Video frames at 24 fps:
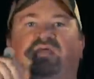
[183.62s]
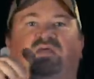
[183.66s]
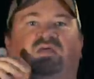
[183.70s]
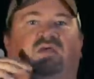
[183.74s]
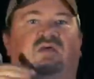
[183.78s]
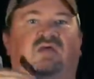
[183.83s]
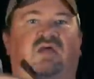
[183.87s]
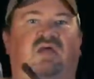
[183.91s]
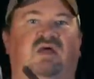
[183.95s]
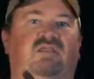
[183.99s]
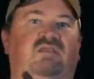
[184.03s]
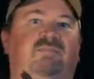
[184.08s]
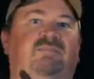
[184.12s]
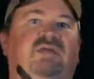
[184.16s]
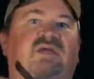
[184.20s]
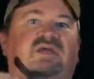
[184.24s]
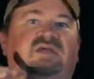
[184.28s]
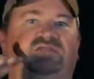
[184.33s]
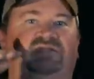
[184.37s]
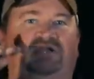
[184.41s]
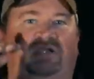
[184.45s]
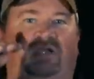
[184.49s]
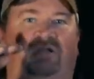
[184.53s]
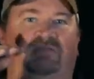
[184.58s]
Hear how the
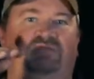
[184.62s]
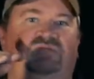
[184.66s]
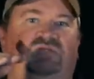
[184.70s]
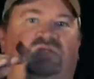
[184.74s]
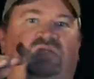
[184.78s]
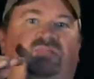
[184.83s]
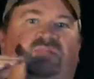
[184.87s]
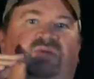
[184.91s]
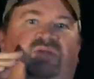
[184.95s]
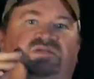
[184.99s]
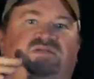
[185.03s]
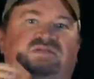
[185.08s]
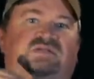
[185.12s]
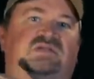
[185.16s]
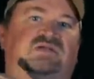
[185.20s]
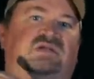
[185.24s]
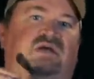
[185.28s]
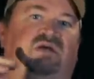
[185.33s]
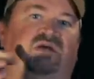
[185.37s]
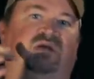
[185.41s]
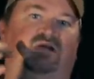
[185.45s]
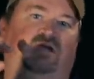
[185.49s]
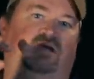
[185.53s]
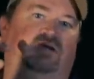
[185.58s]
pitch comes up as the
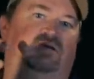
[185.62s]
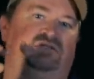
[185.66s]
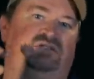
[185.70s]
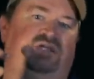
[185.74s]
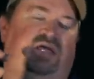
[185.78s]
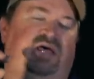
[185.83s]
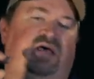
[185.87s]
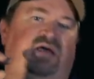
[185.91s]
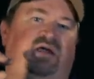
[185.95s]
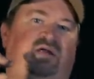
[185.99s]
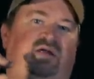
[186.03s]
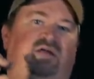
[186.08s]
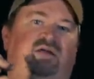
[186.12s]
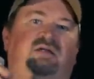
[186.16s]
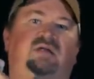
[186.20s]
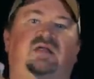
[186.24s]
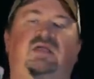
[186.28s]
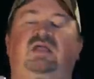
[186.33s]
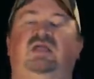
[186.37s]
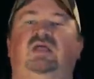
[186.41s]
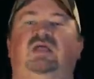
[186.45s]
tongue goes higher?